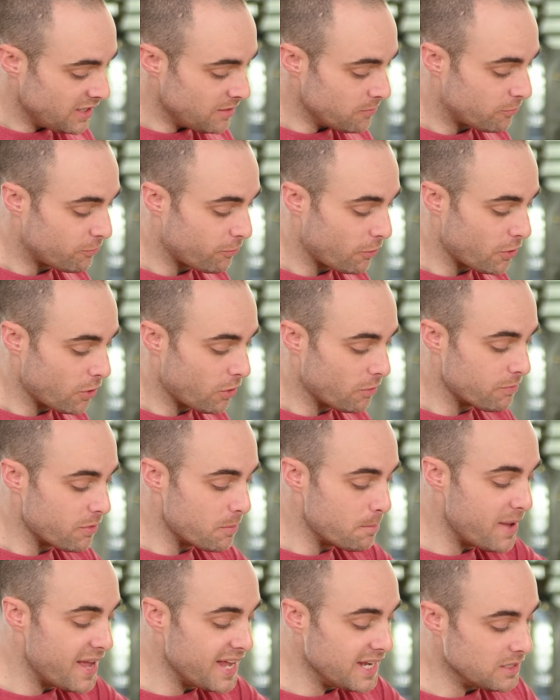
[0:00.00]
in front of the
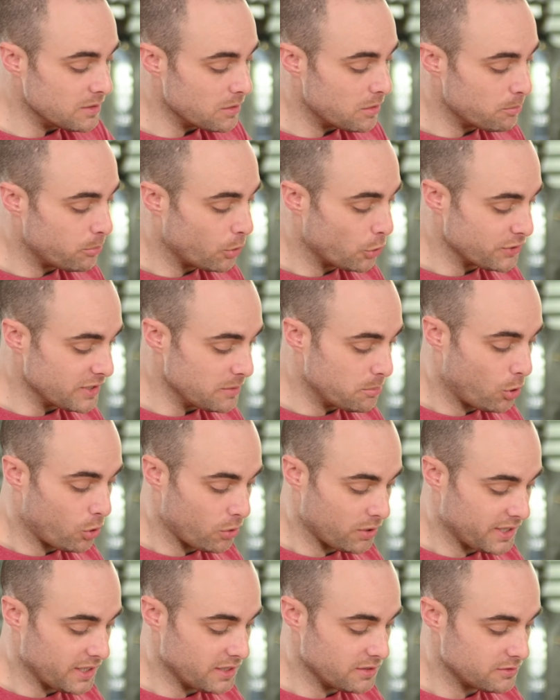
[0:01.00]
main body
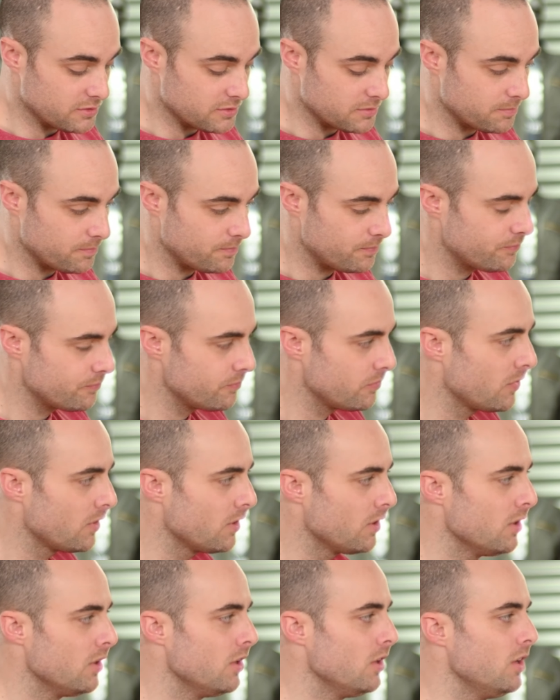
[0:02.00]
pockets.
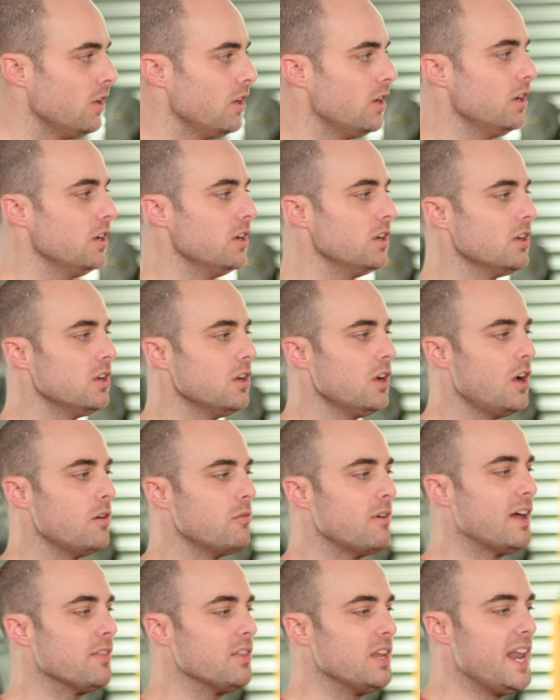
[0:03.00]

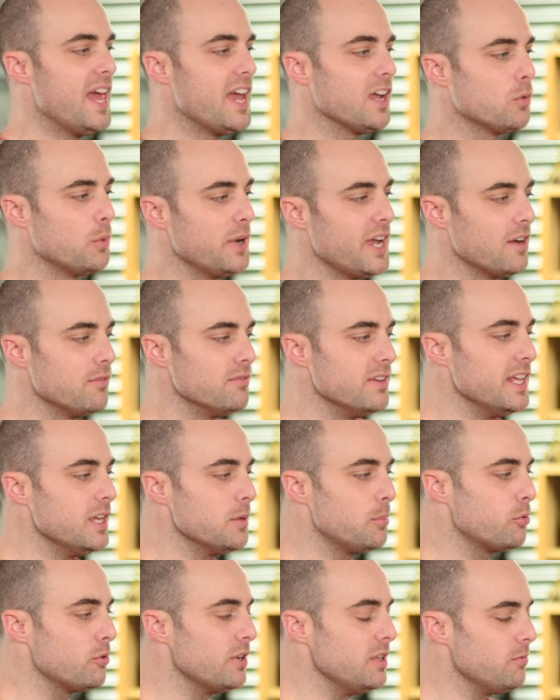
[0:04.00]
Around the neck, we have
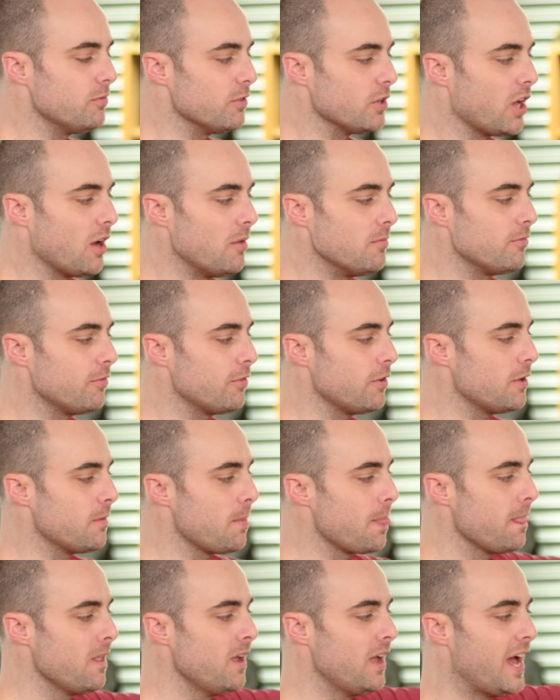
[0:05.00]
neoprene for comfort
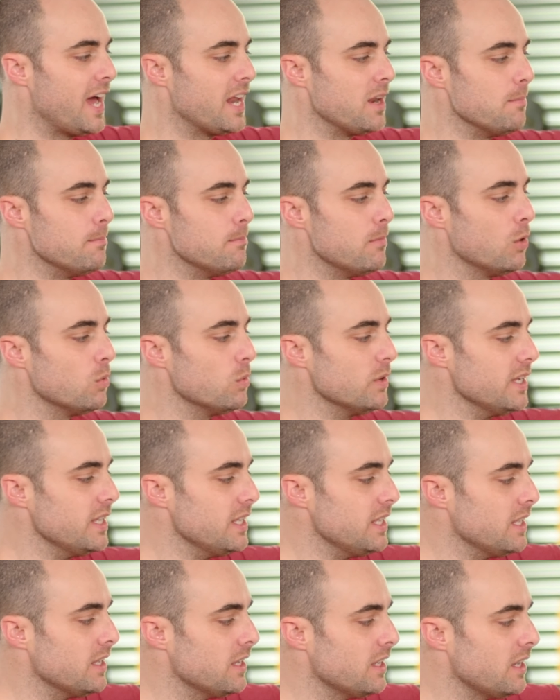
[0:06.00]
and a
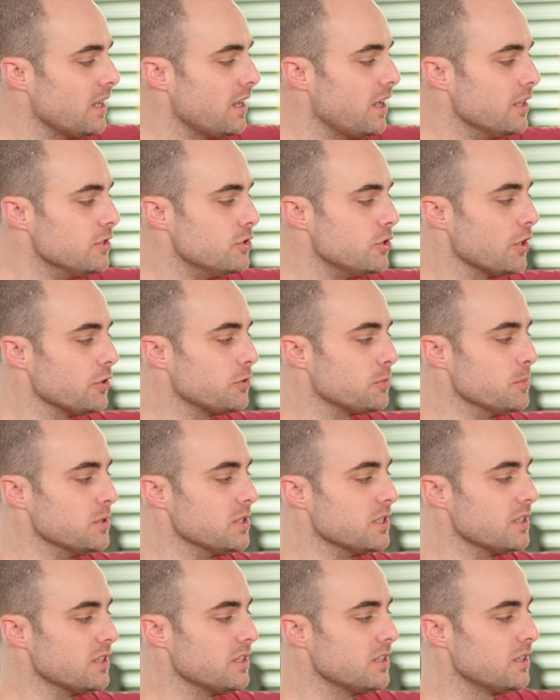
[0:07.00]

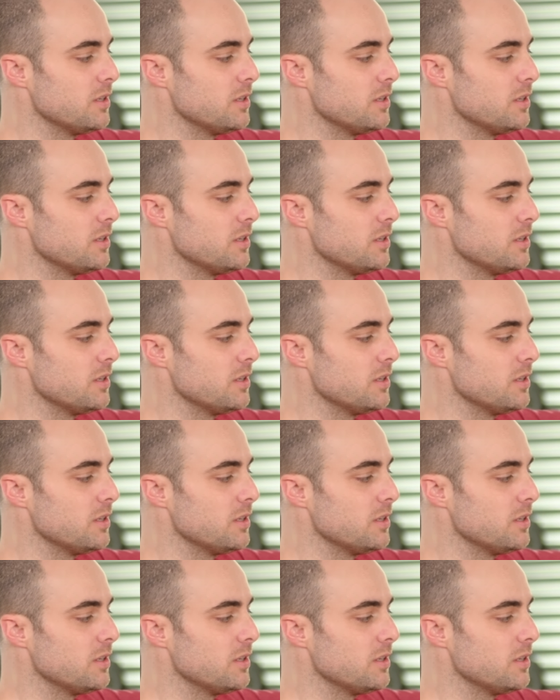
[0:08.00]
multi-adjustment